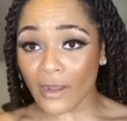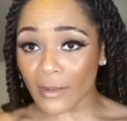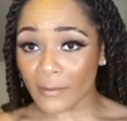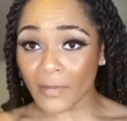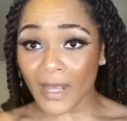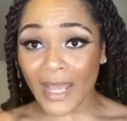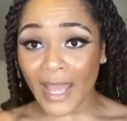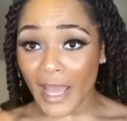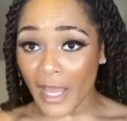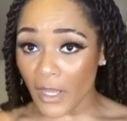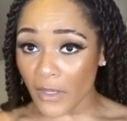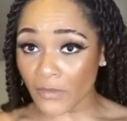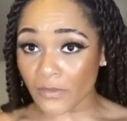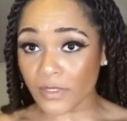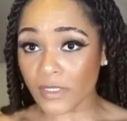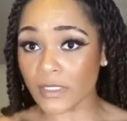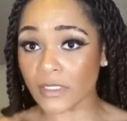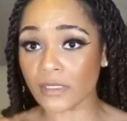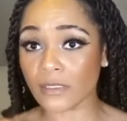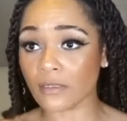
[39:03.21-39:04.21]
in my
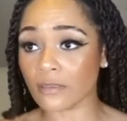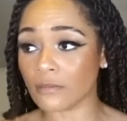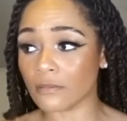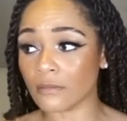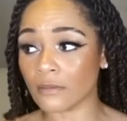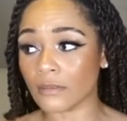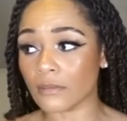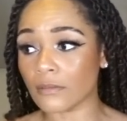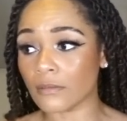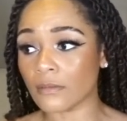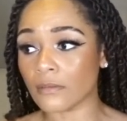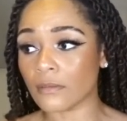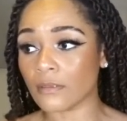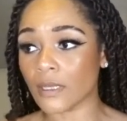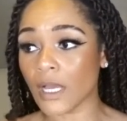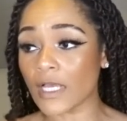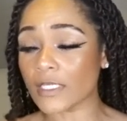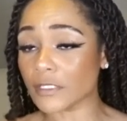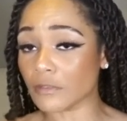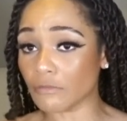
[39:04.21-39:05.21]
house
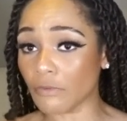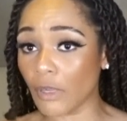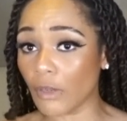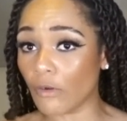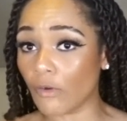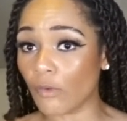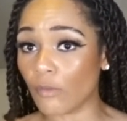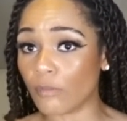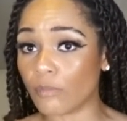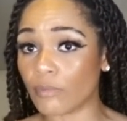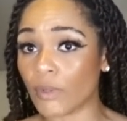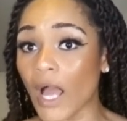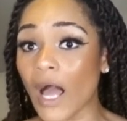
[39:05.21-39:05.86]
as a robe.